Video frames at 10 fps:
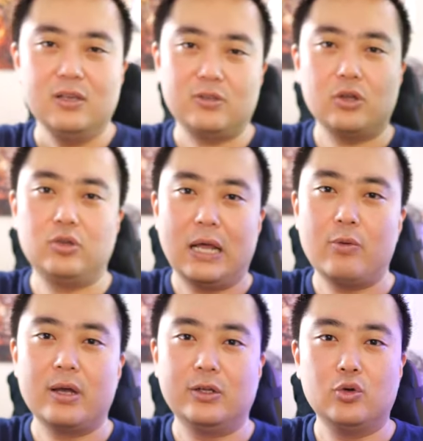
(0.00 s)
So today
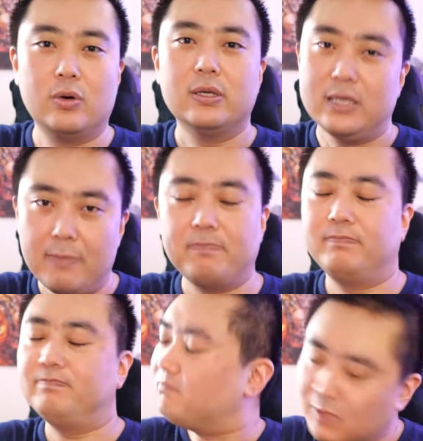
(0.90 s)
we're gonna do it. Yep,
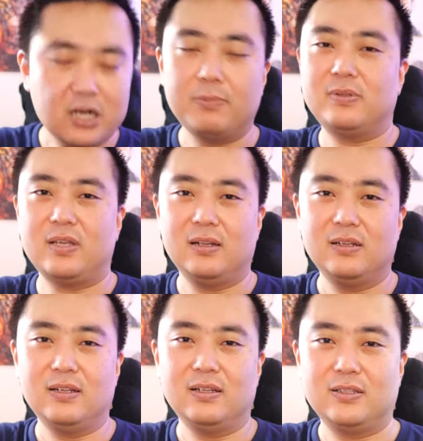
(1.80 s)
100%.
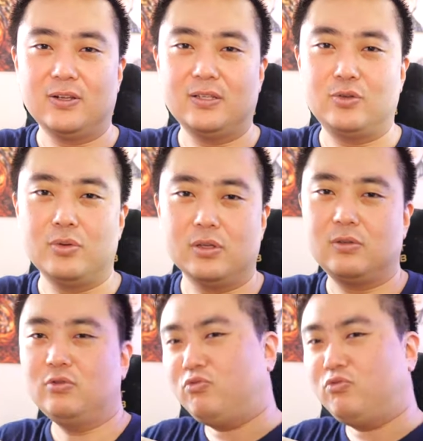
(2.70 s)
So let's do this.